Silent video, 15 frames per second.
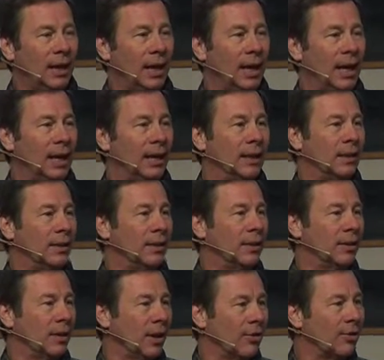And
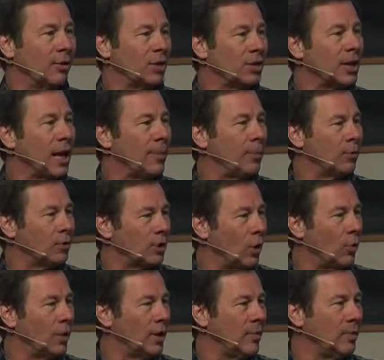uh, the other disciples
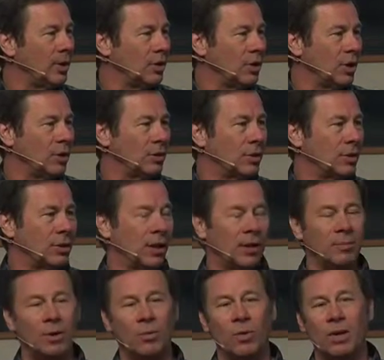told him that Jesus
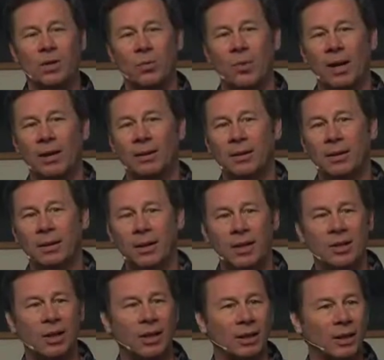had been resurrected, and
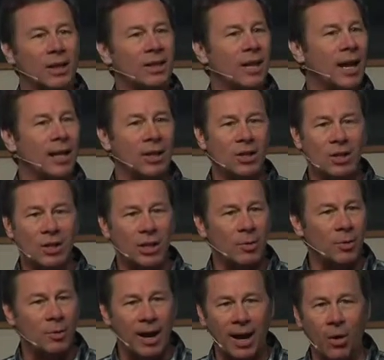he said, Unless I can see
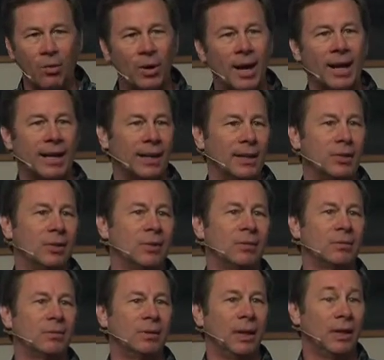with my own
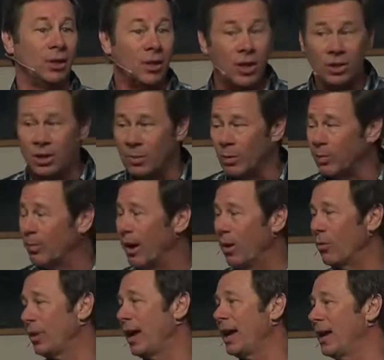eyes and touch him with my
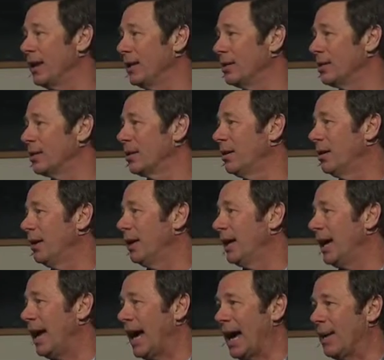own hands,
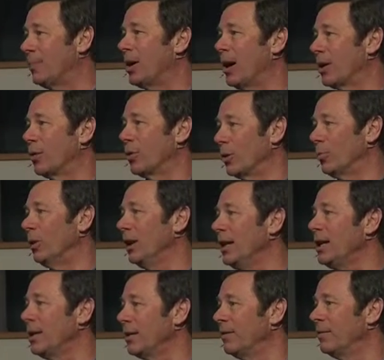I'm not going to
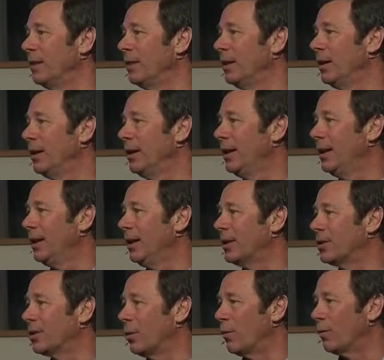believe.
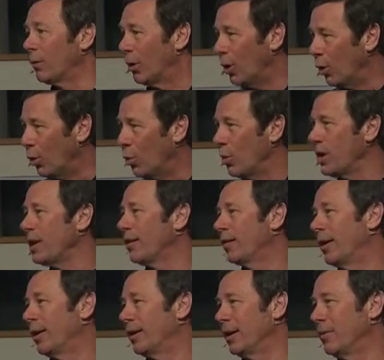And so for a whole week
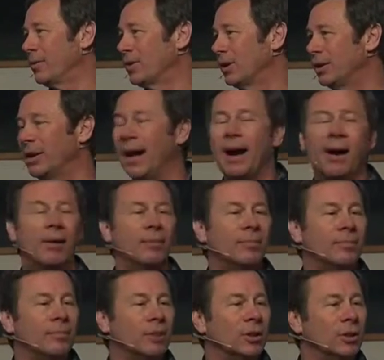there, he was in doubt
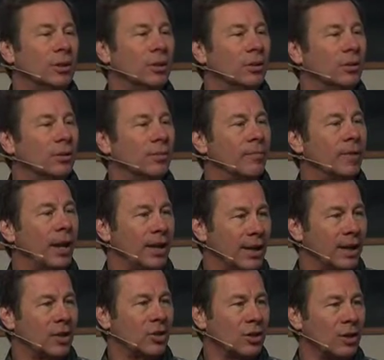until that
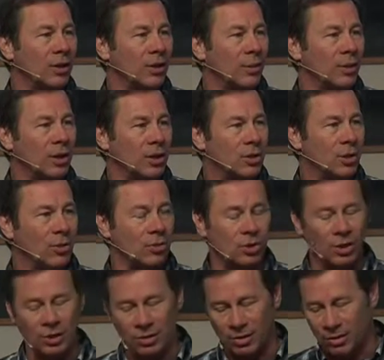next Sunday when he saw
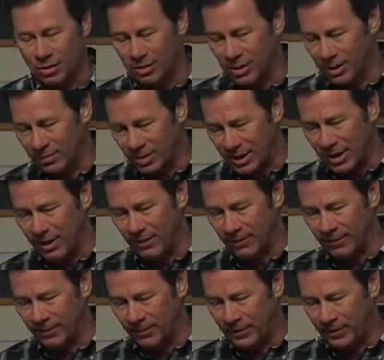Jesus himself.